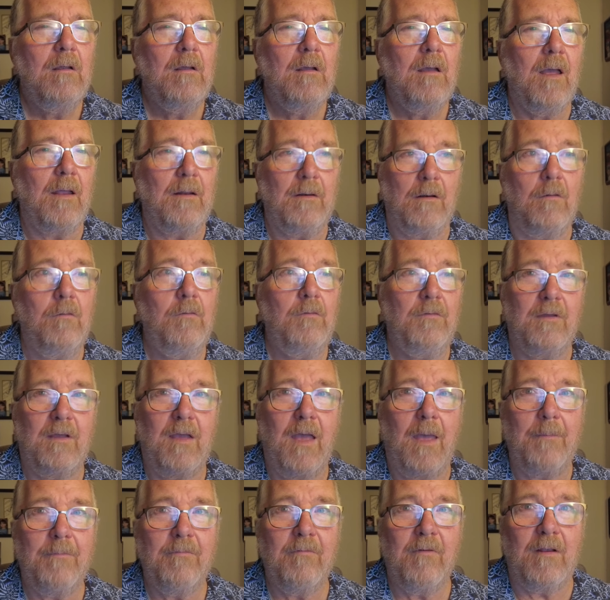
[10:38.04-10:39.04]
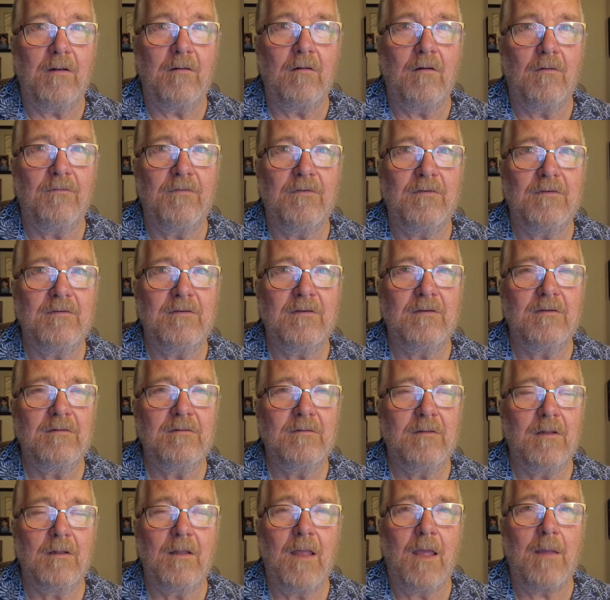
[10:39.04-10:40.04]
I know who the Copyright Office is,
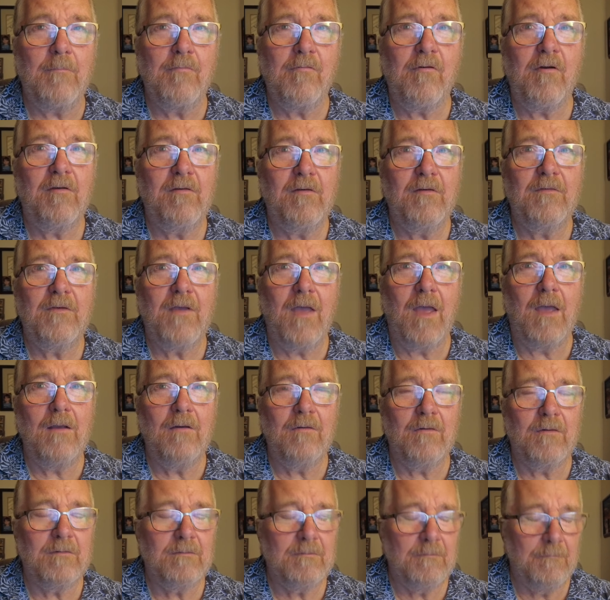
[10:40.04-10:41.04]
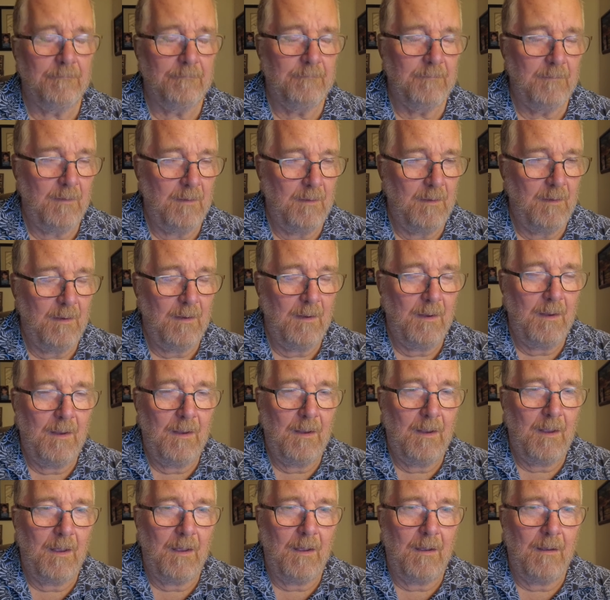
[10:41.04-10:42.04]
the Library of Congress.
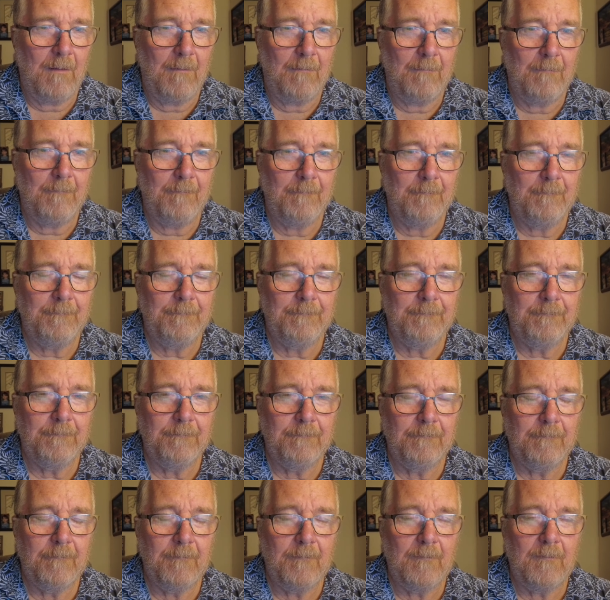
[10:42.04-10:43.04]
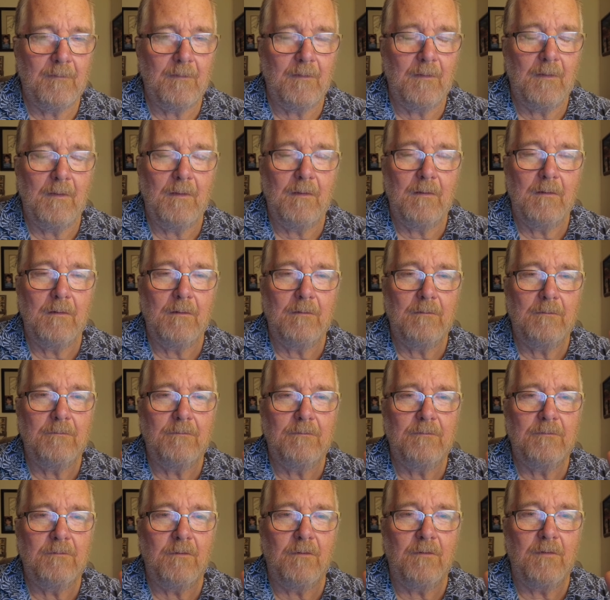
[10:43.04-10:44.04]

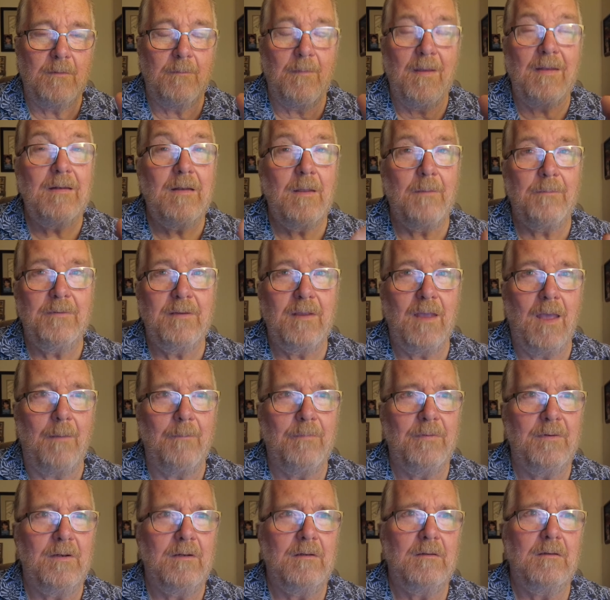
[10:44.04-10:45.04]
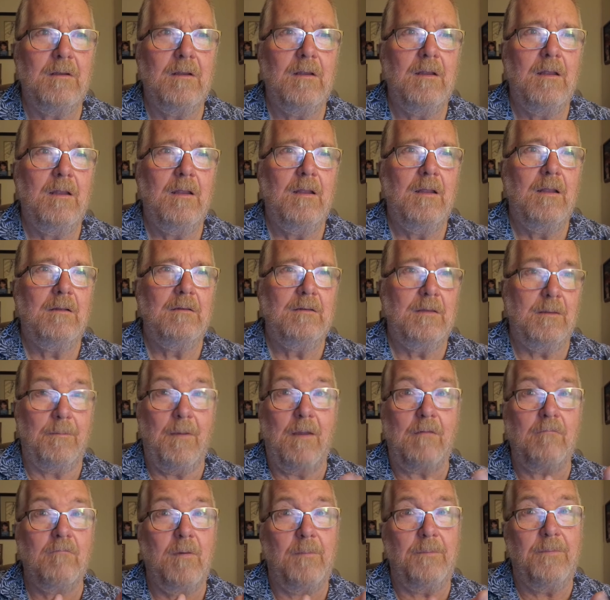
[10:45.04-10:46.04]
So they might not be competent. They
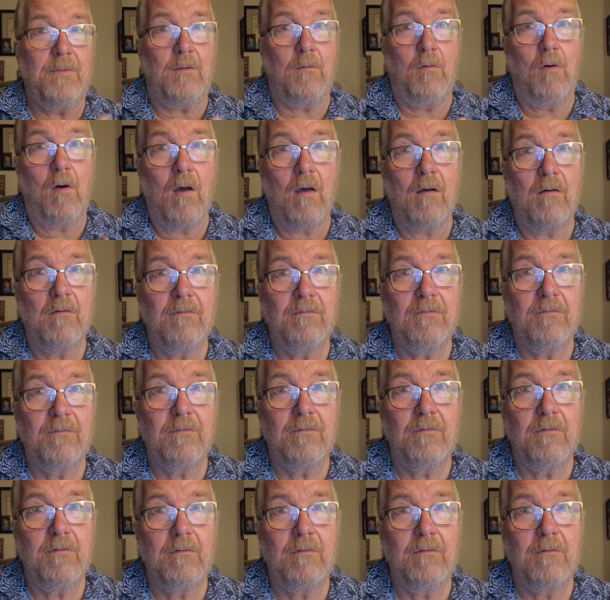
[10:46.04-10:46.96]
might rip you off.